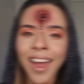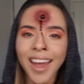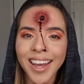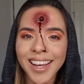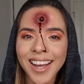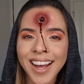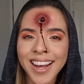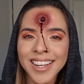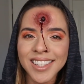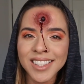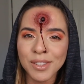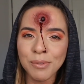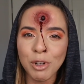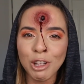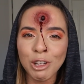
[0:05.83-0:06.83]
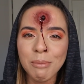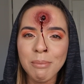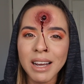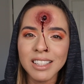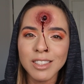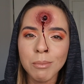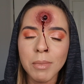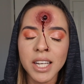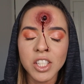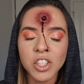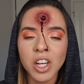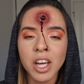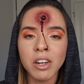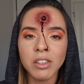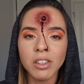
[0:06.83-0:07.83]
Hey guys, welcome back to my
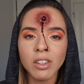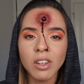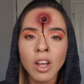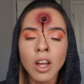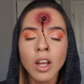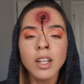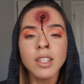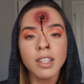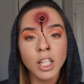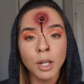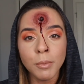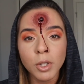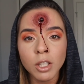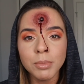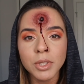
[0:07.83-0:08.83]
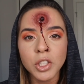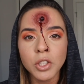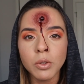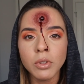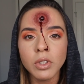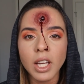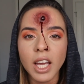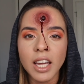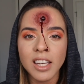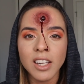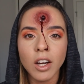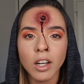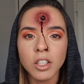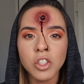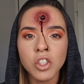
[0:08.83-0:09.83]
channel. Today I'm going to be doing a
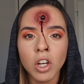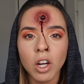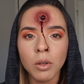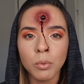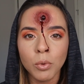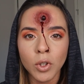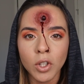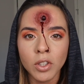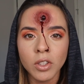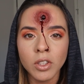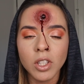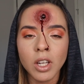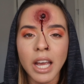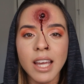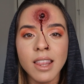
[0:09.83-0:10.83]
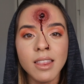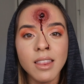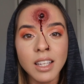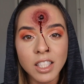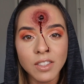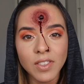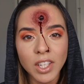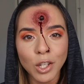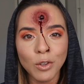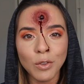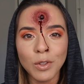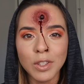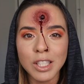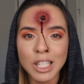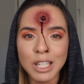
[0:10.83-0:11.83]
gunshot wound, and this
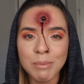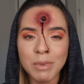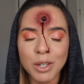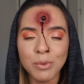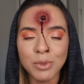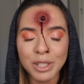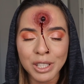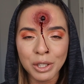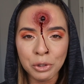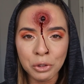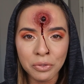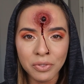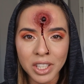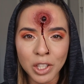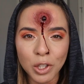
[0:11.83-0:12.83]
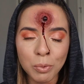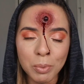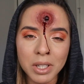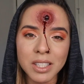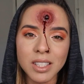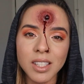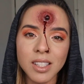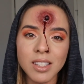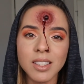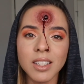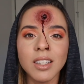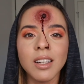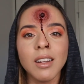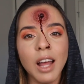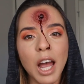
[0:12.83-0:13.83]
video is going to be a really cool video because this is a
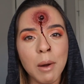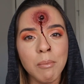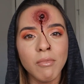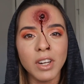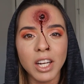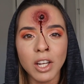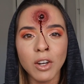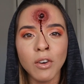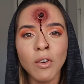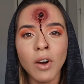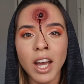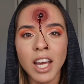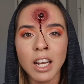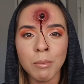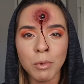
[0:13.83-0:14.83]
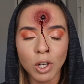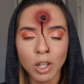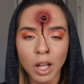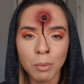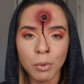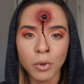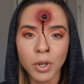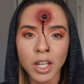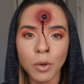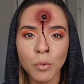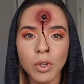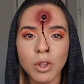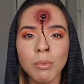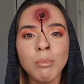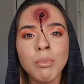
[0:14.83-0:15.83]
collab video and I'm collaborating
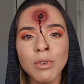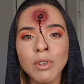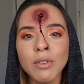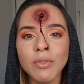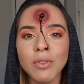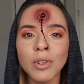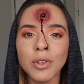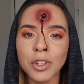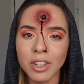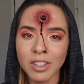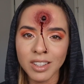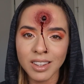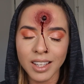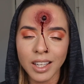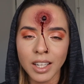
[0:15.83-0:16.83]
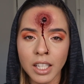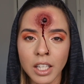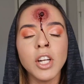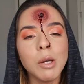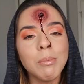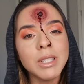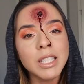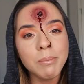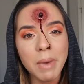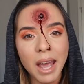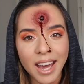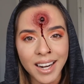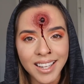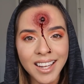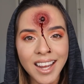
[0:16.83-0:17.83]
with a beautiful young lady. Her name is
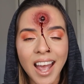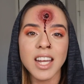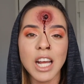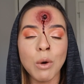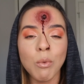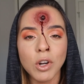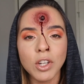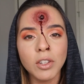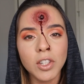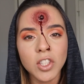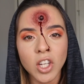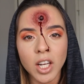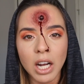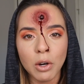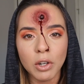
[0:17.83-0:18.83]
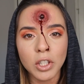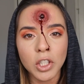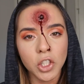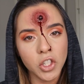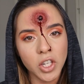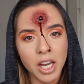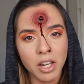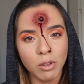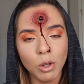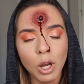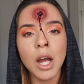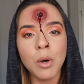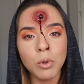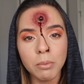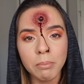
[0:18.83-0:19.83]
Maddie and I want you to check out her channel.
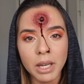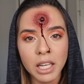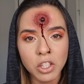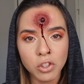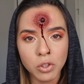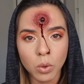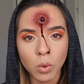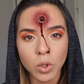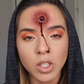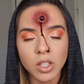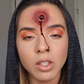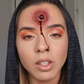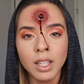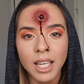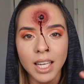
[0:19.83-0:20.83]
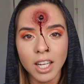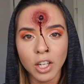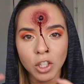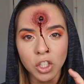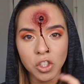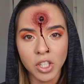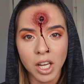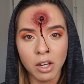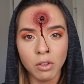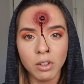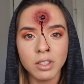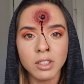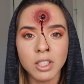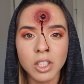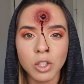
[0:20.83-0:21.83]
I will make sure to link her channel
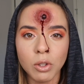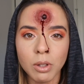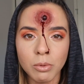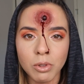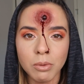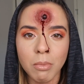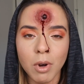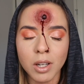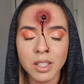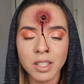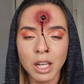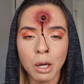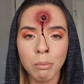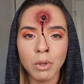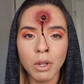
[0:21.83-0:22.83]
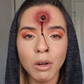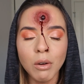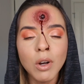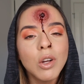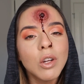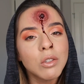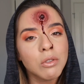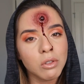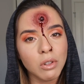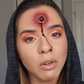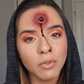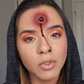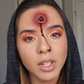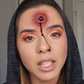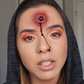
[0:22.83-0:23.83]
in the description box down below, so
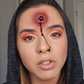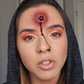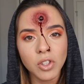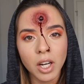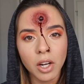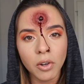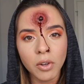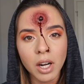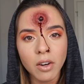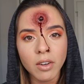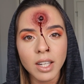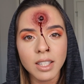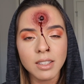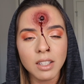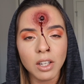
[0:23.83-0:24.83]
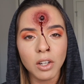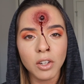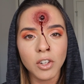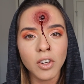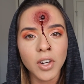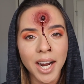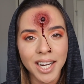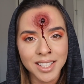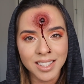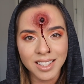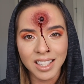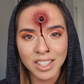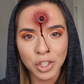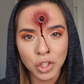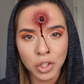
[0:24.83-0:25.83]
don't forget to check her out and tell her I
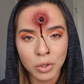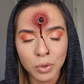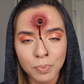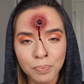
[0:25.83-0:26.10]
sent you.